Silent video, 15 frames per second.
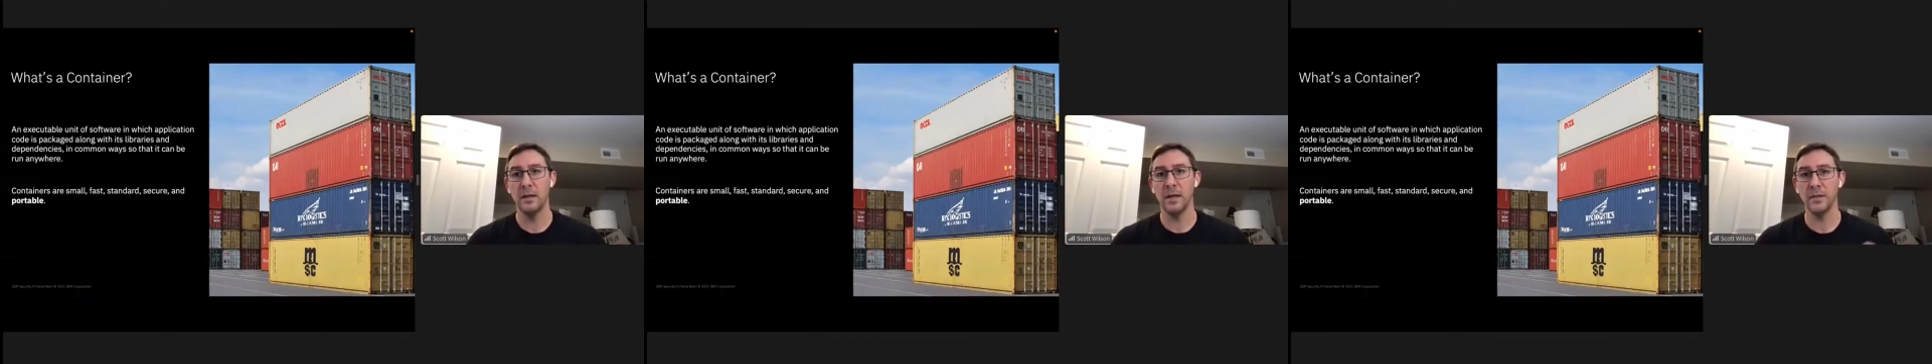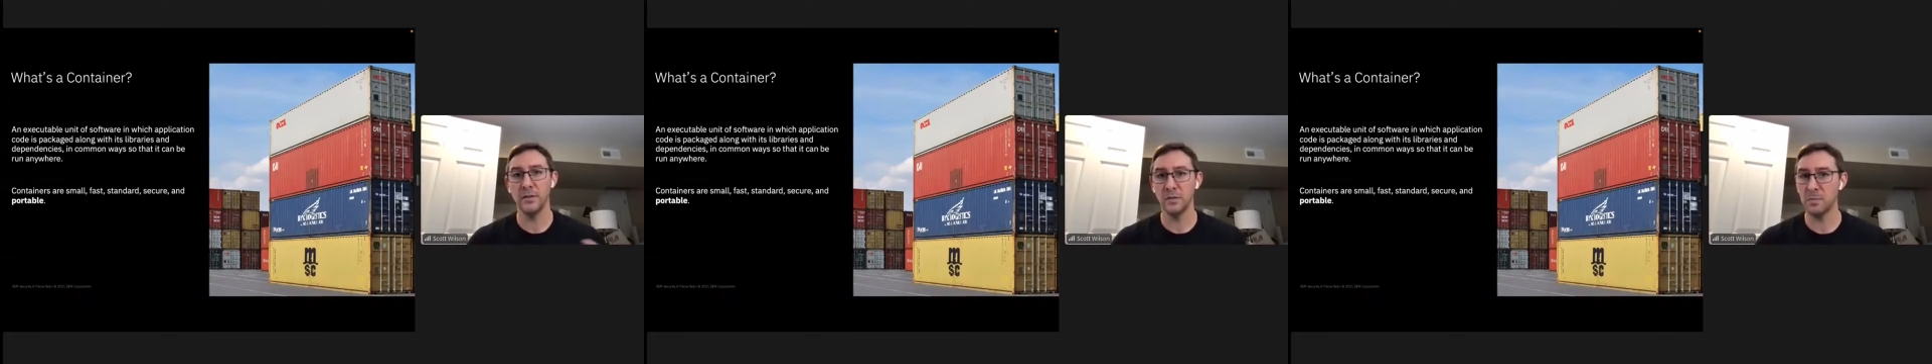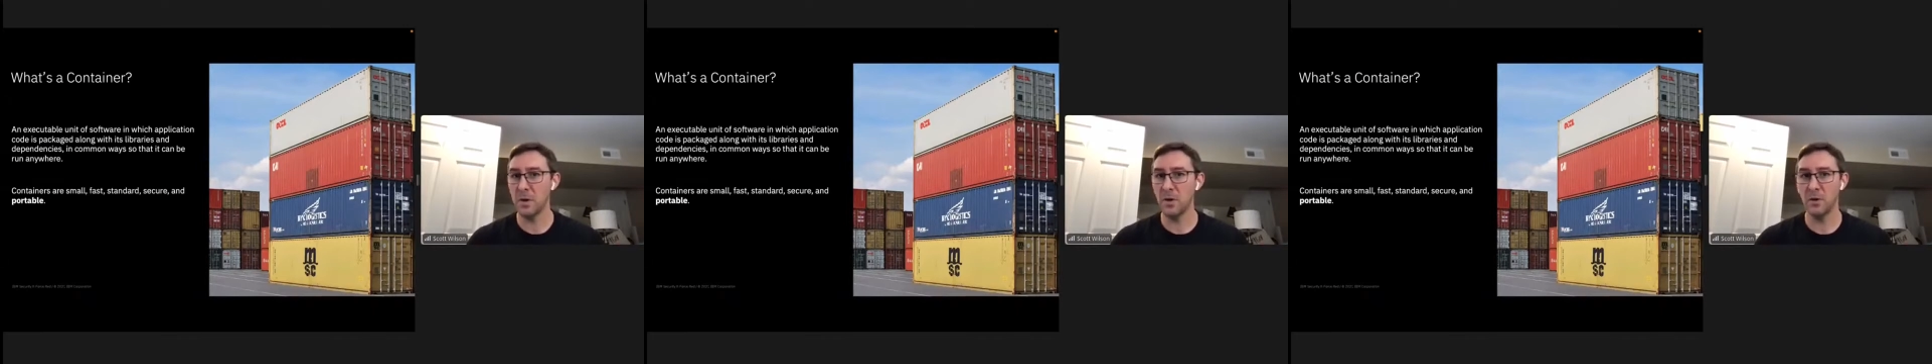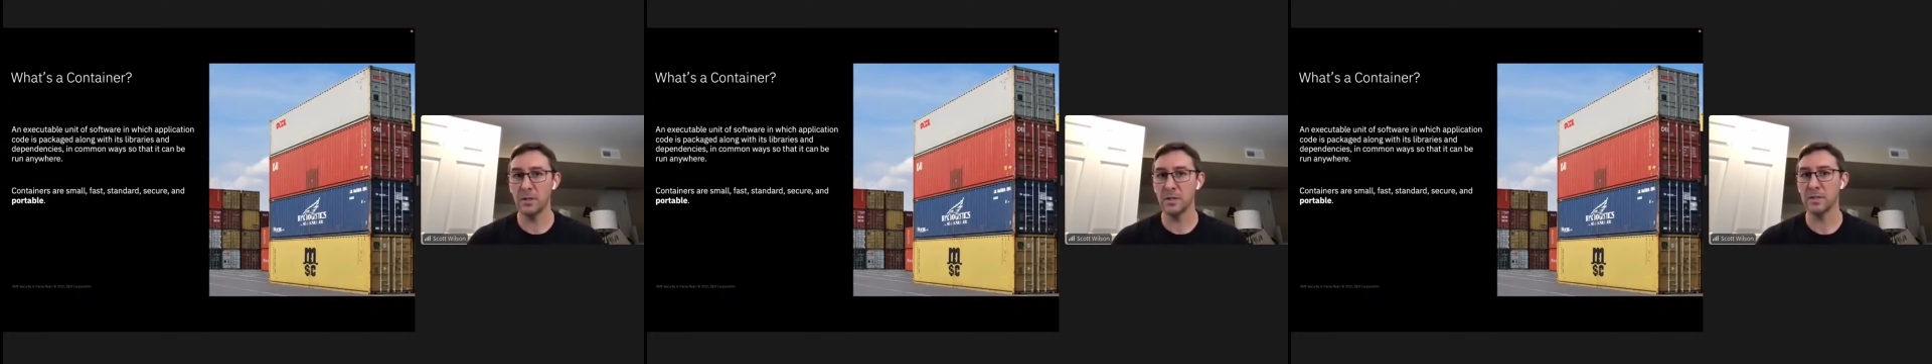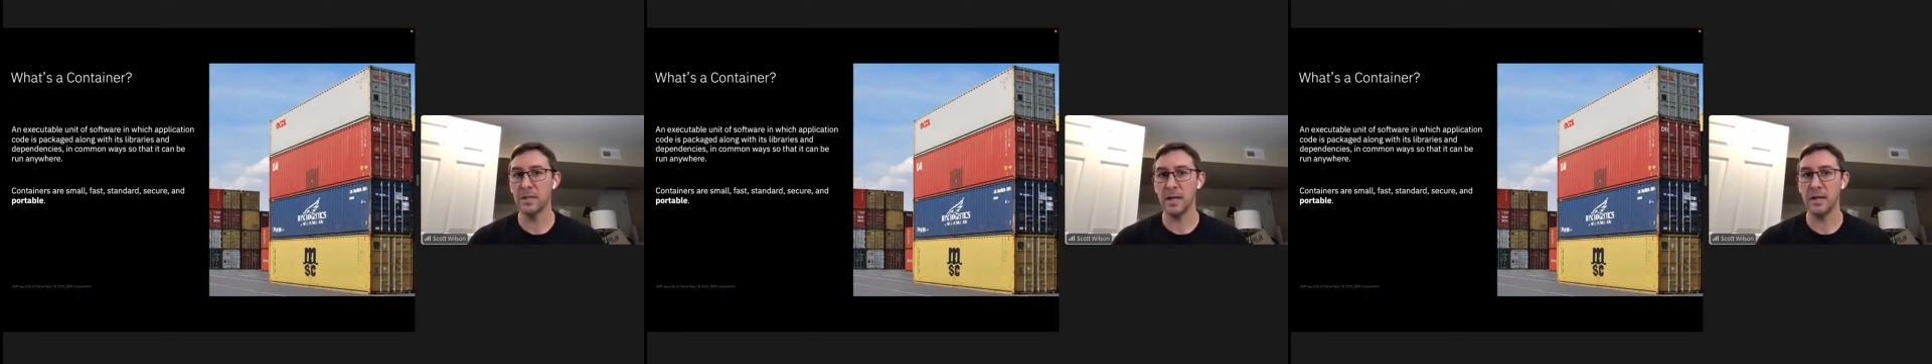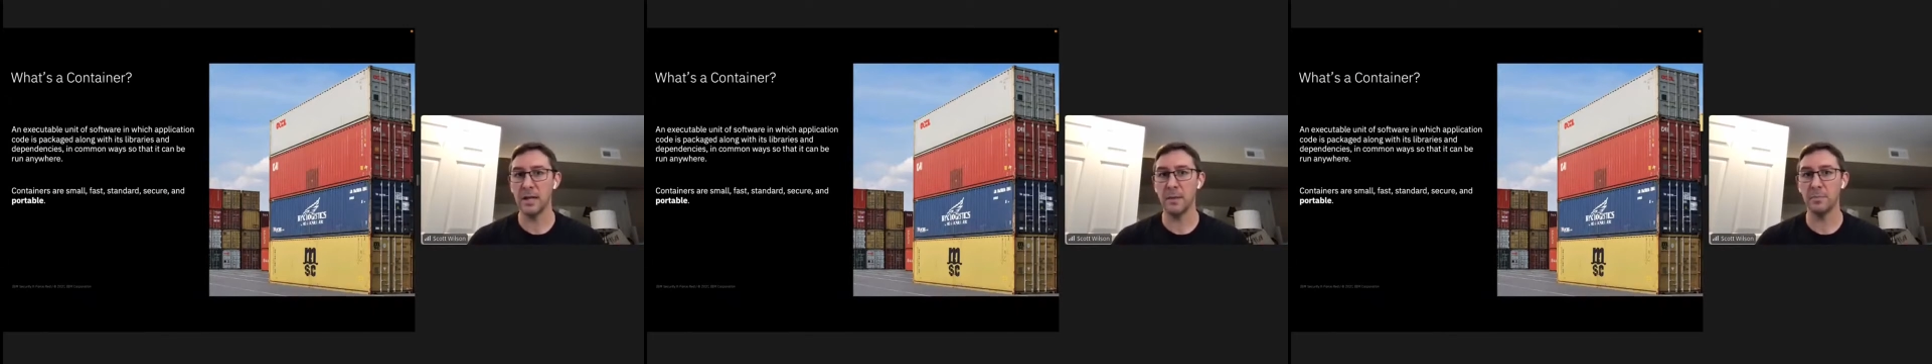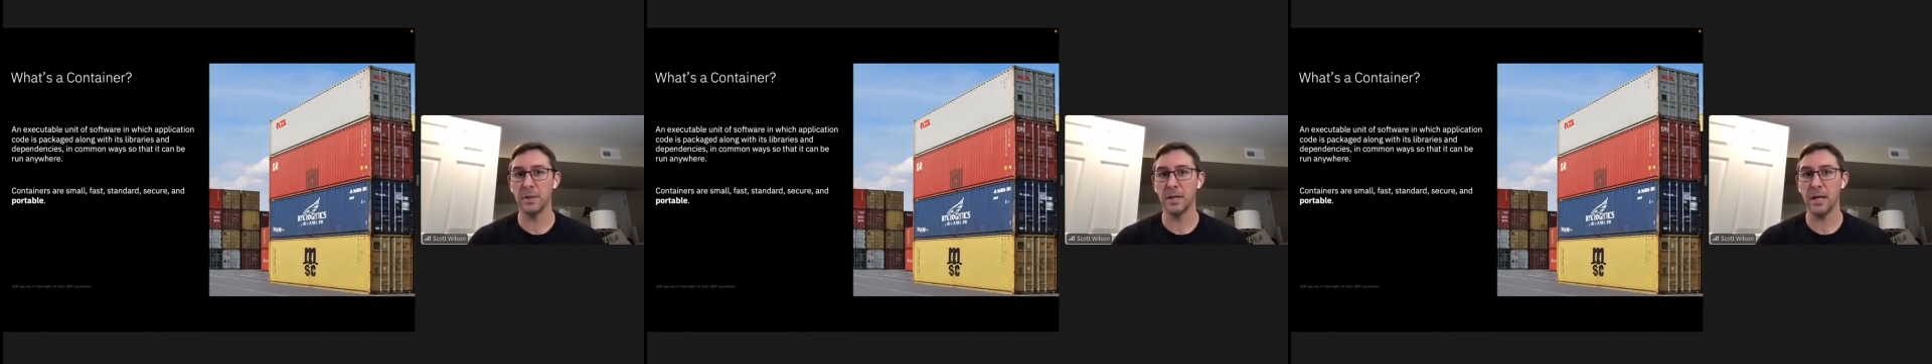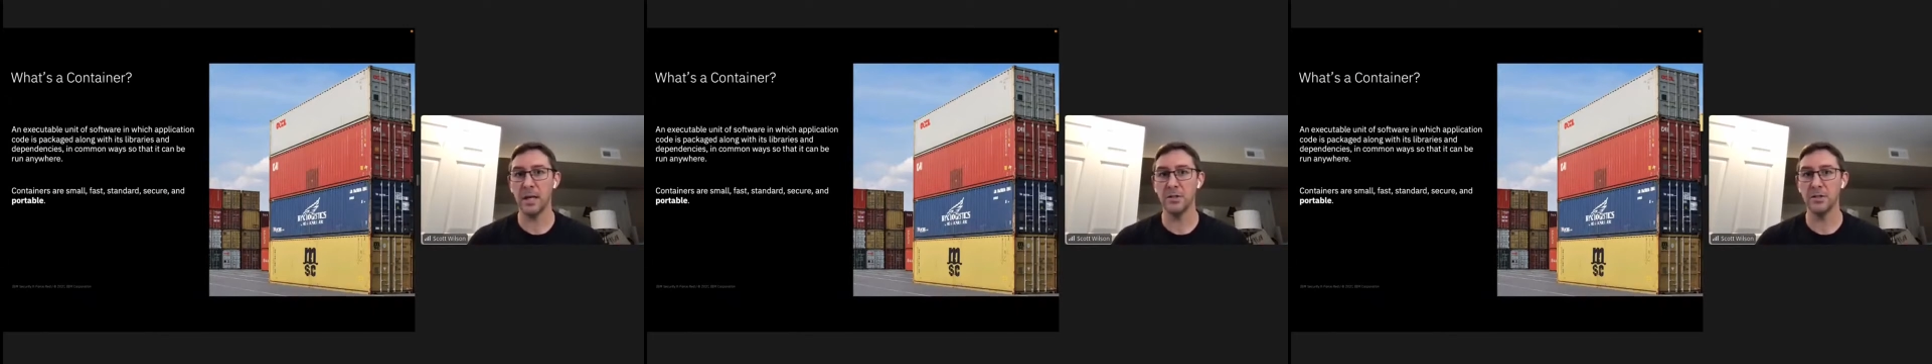a small contained
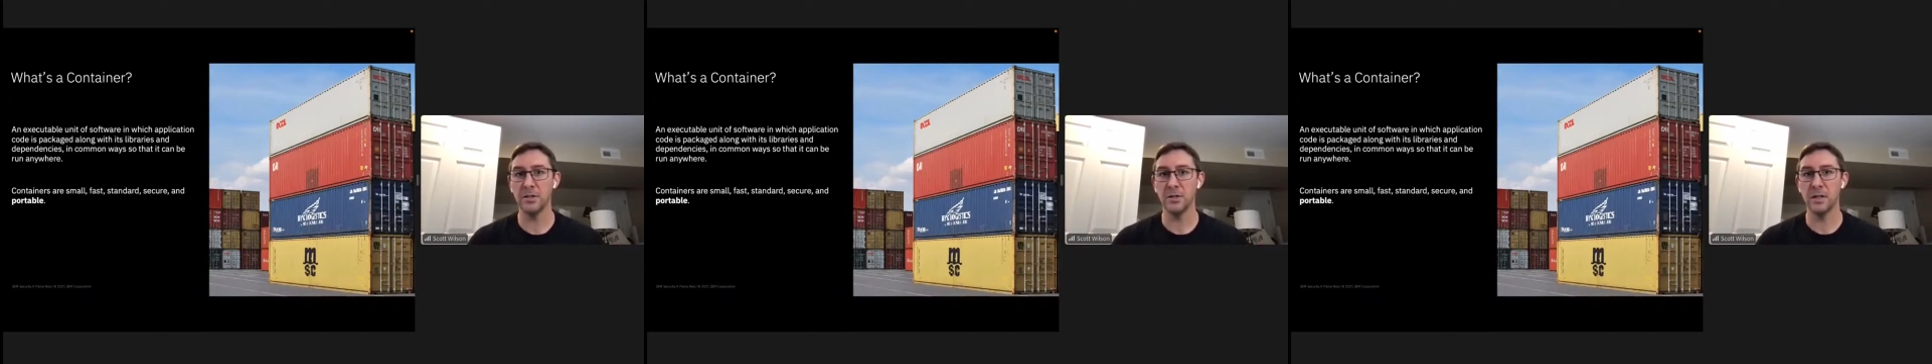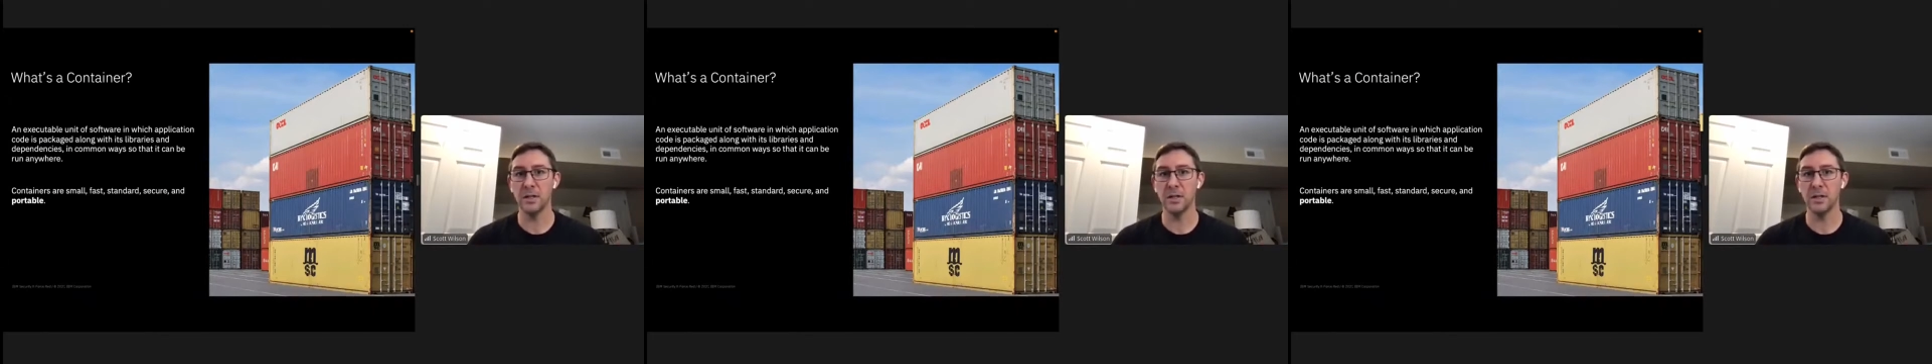application